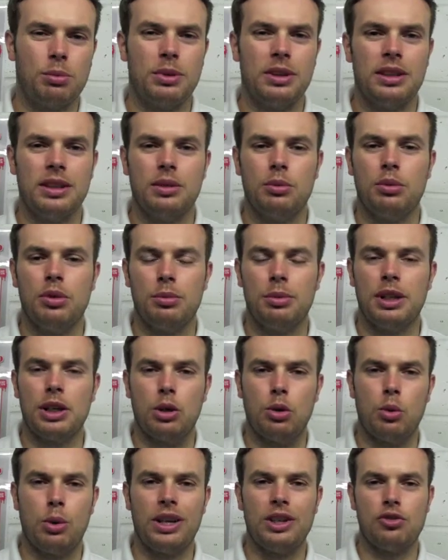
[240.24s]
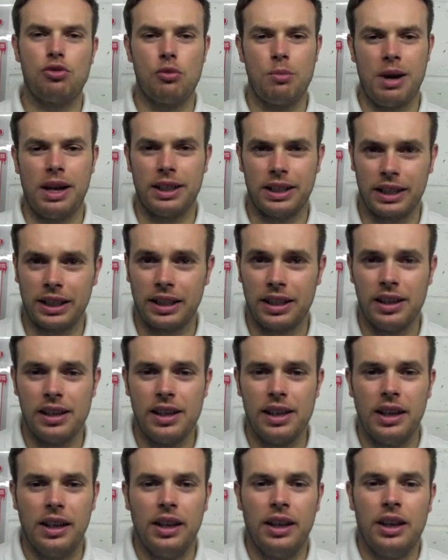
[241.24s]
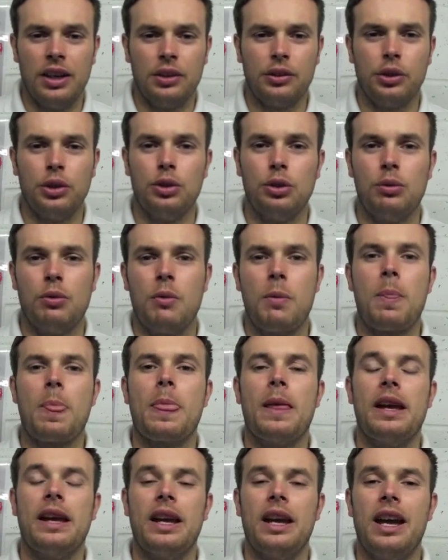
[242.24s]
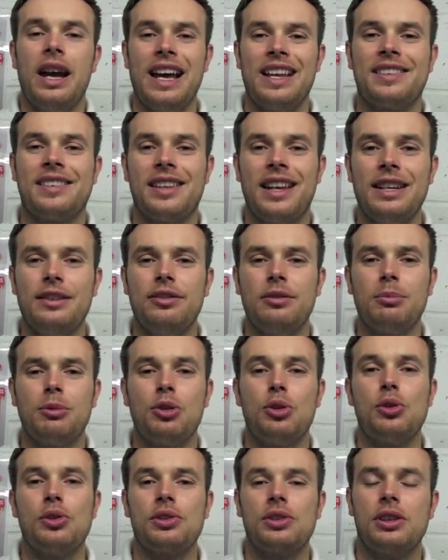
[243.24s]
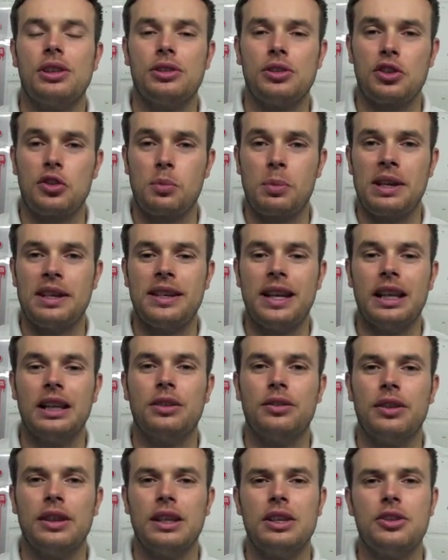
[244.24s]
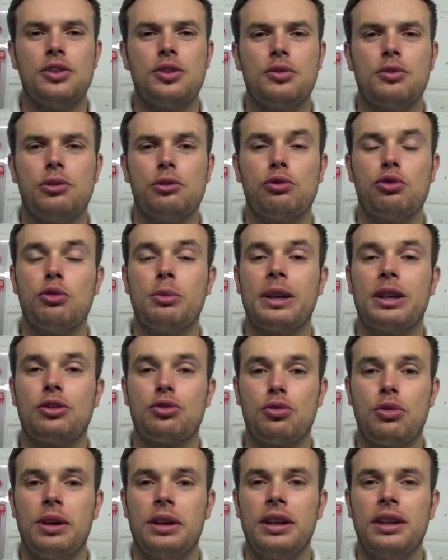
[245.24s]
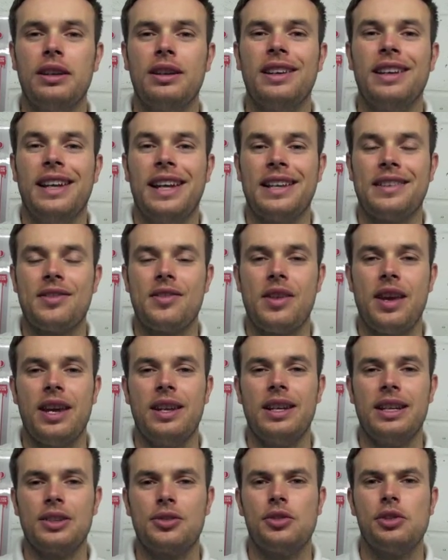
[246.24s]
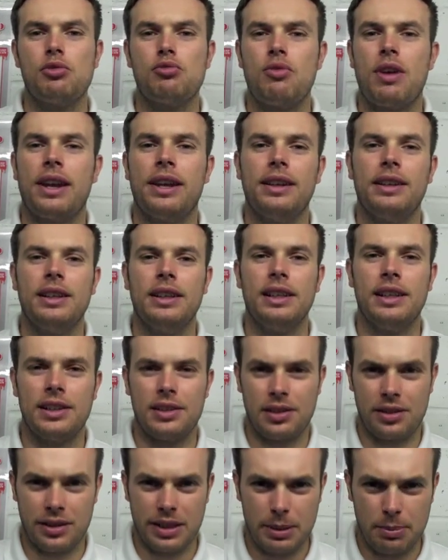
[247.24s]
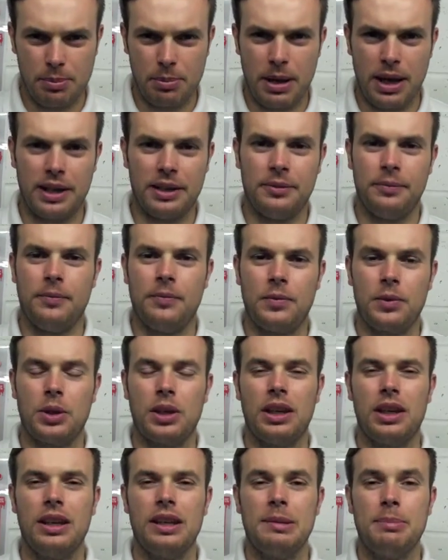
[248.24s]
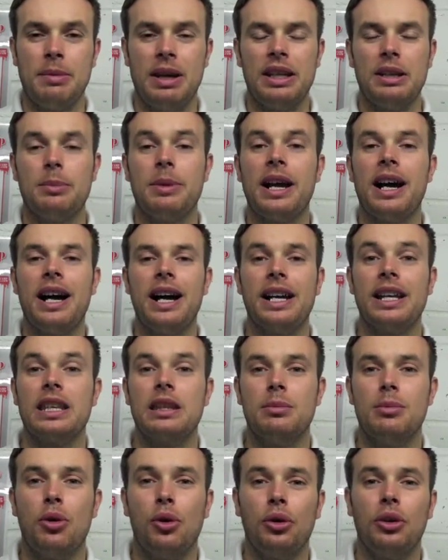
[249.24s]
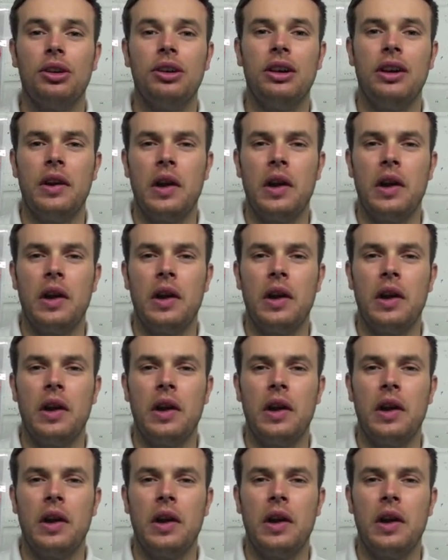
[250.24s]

be quite dramatic. So, aside from cortisol just being elevated during aerobic training, it's there to actually regulate your sleep pattern. Okay, meant to be high in the morning,